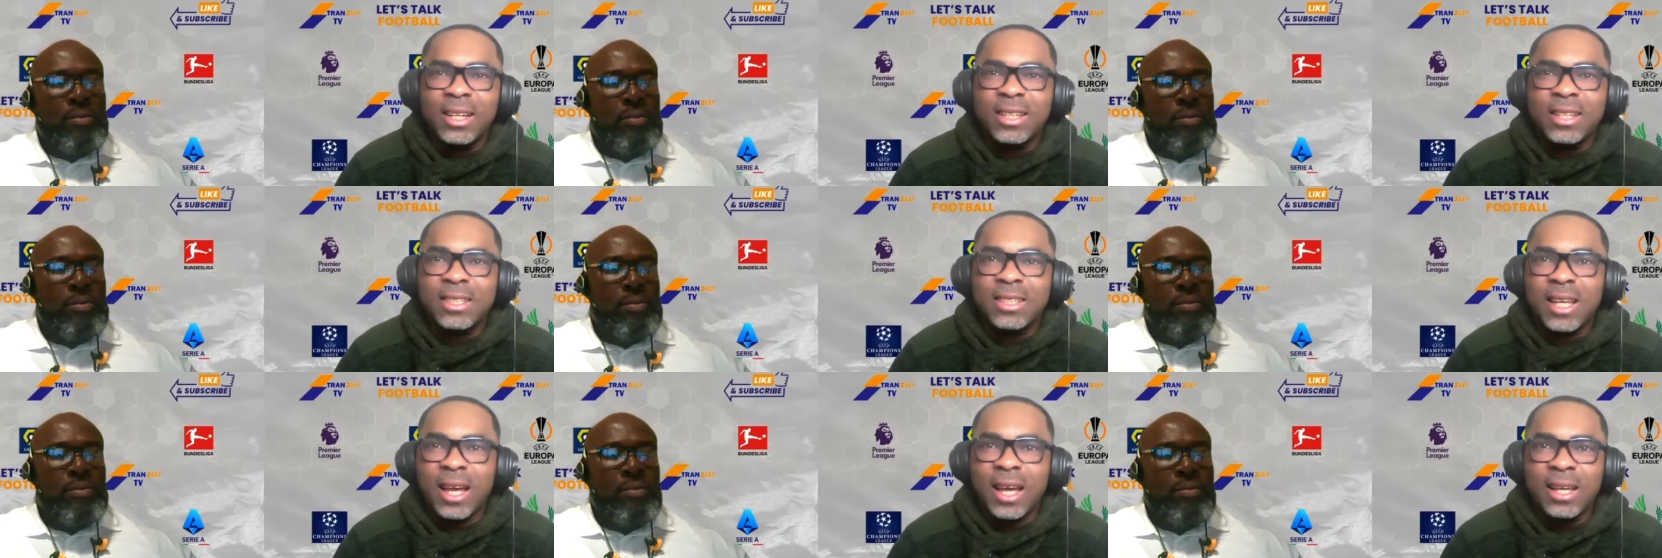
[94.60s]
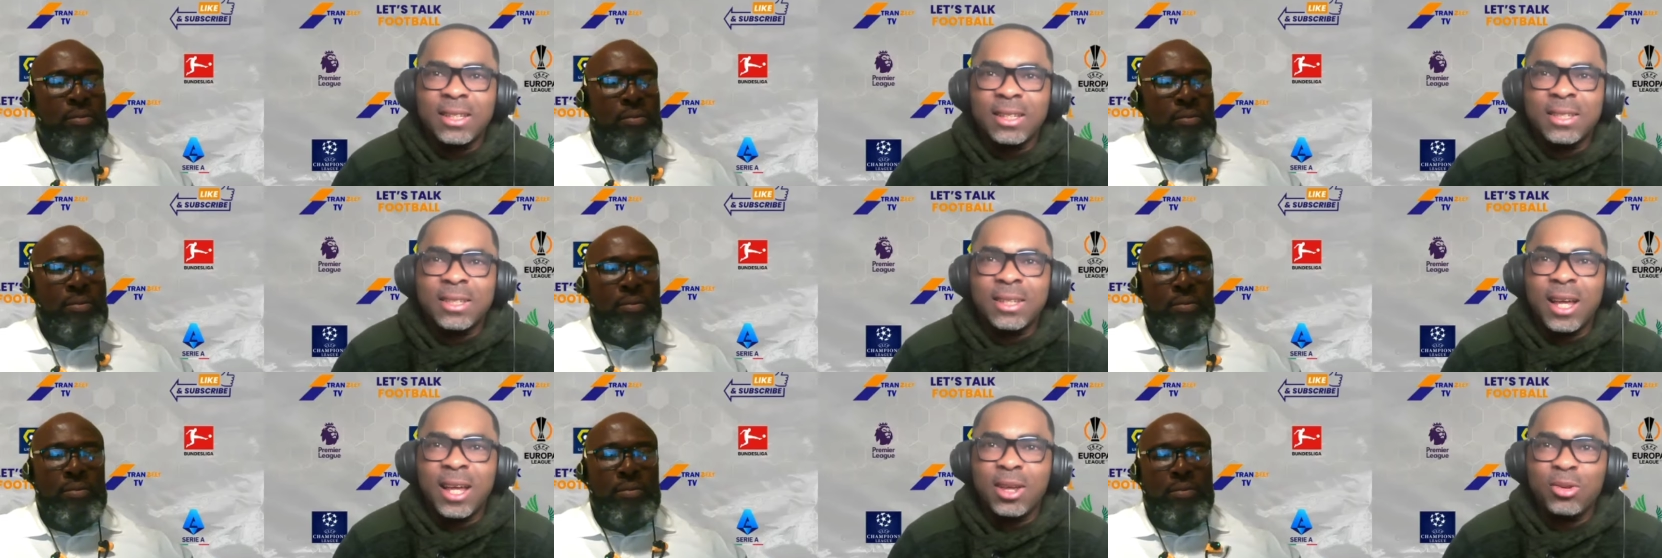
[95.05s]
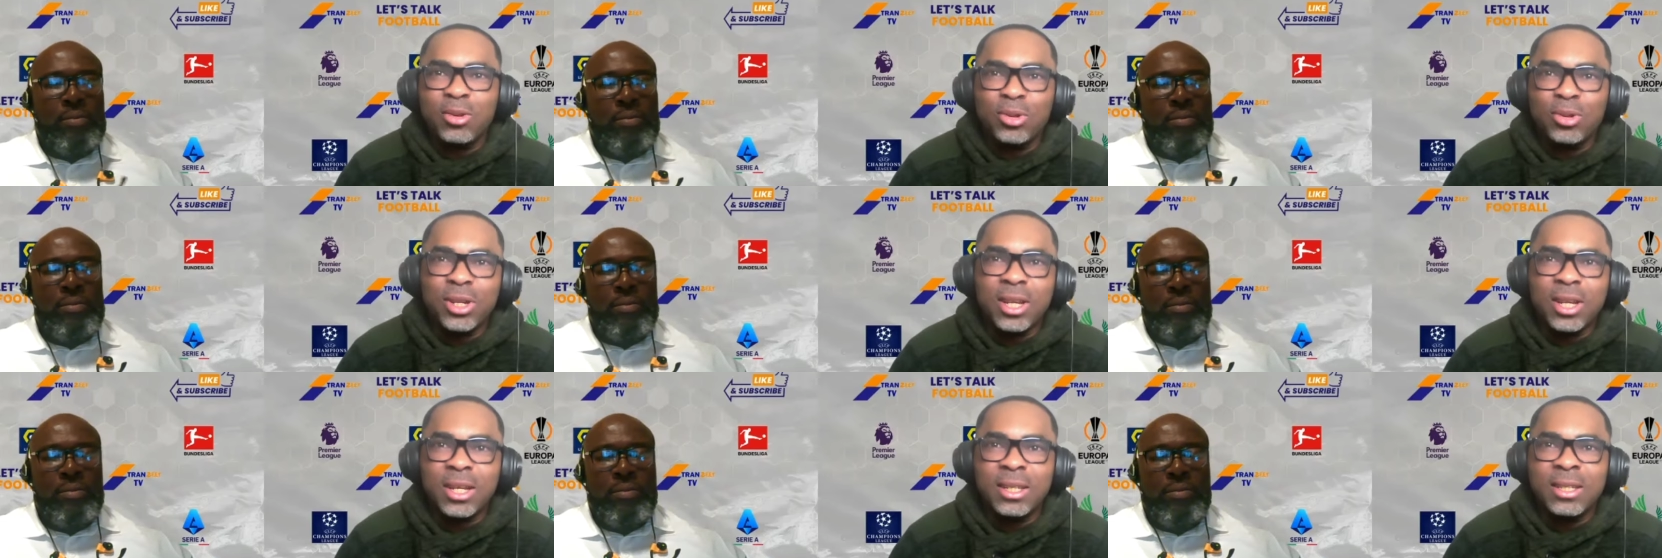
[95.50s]
Speaker 1: insights that
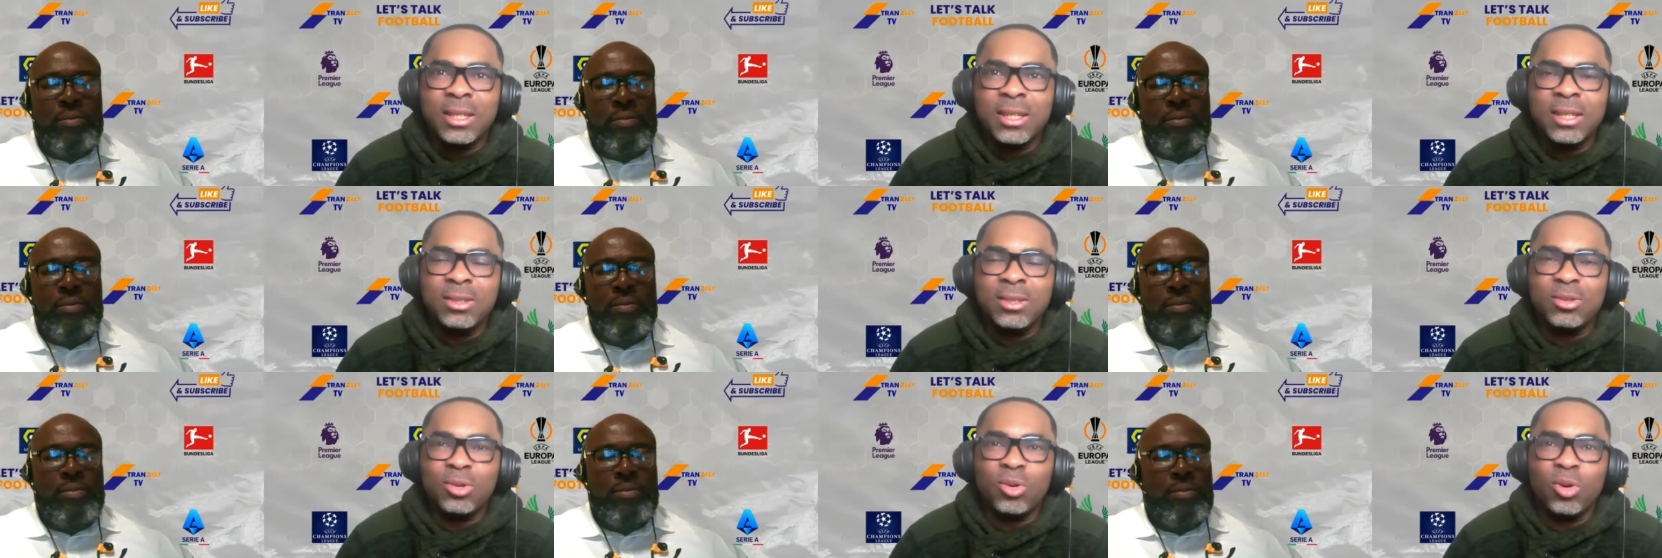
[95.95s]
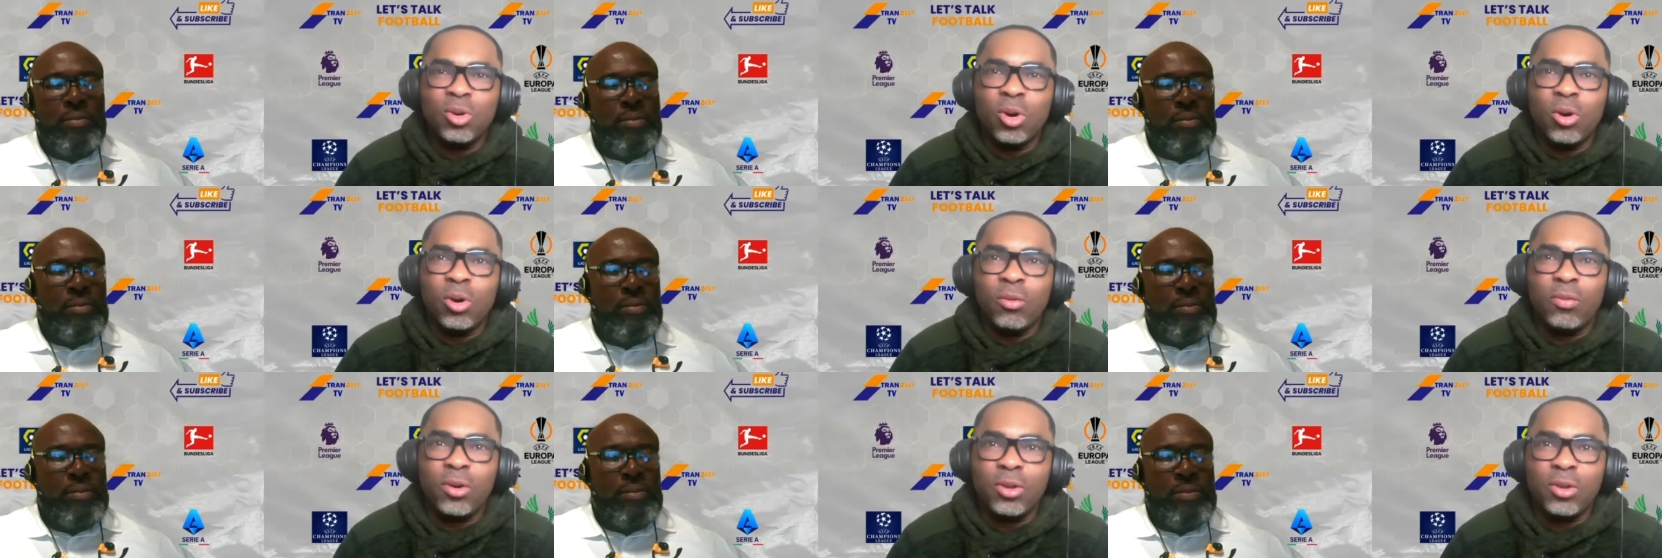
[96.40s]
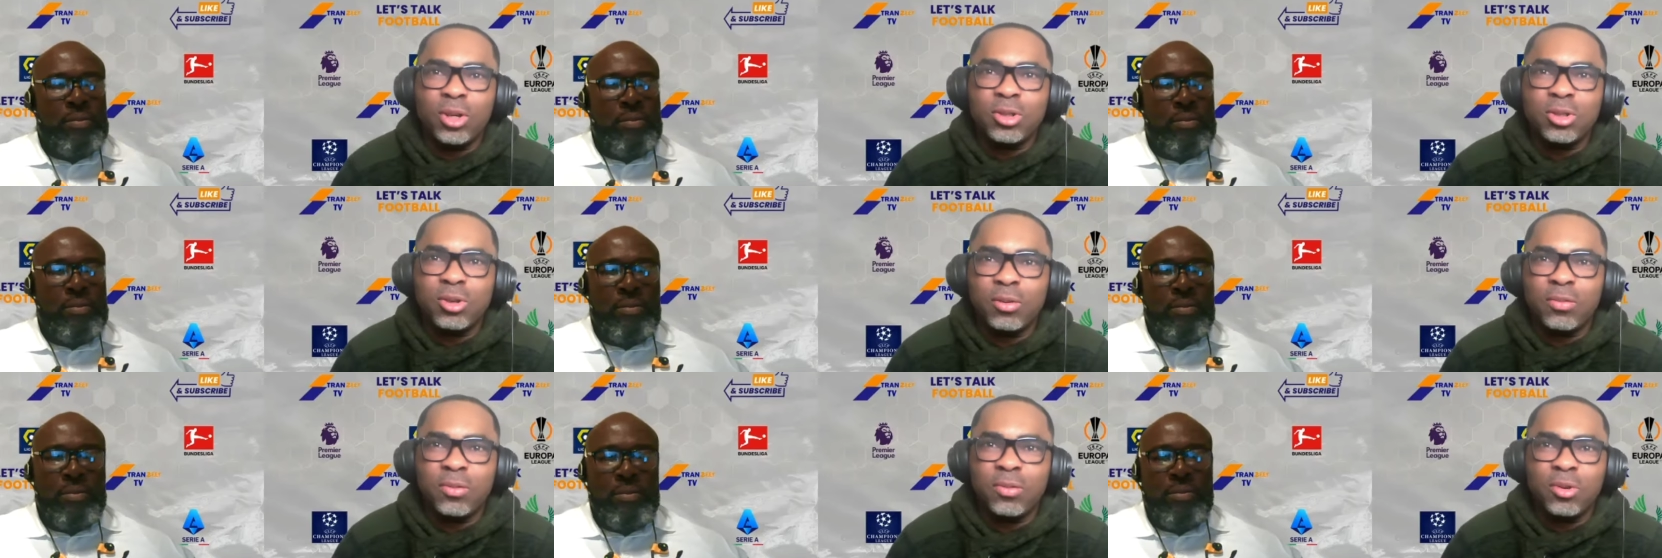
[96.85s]
you need to know for
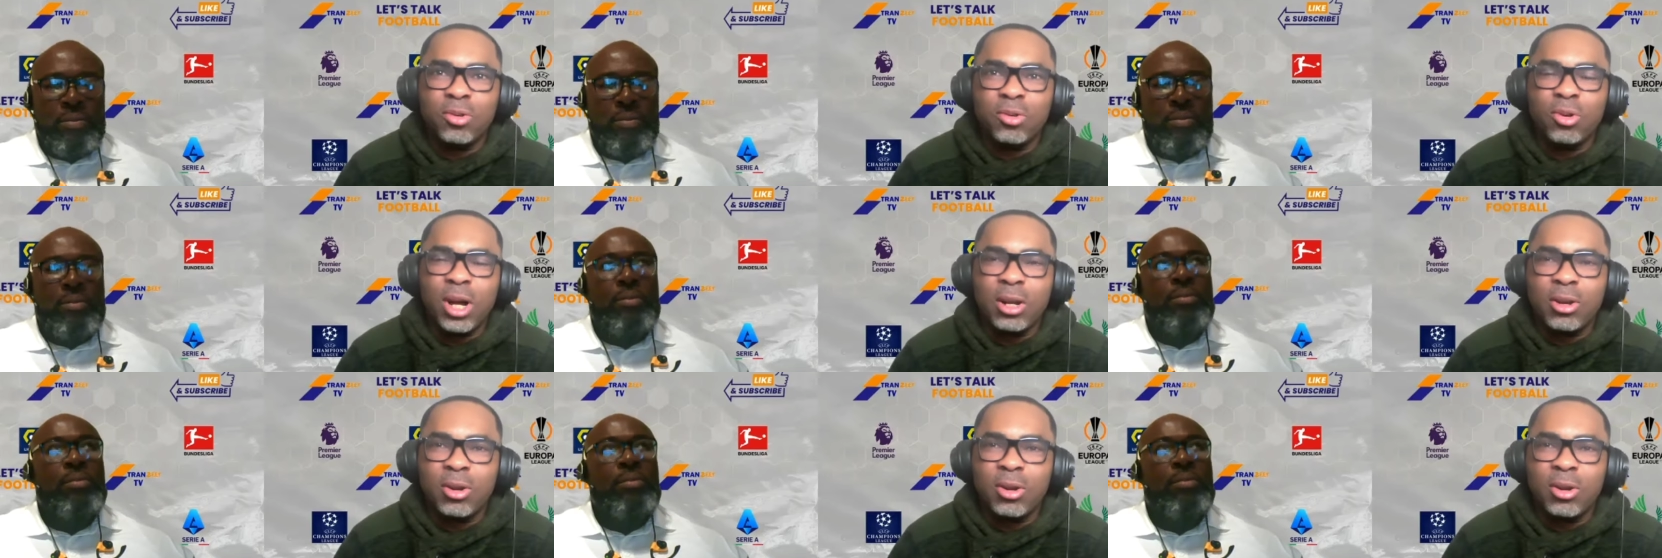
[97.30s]
those of you who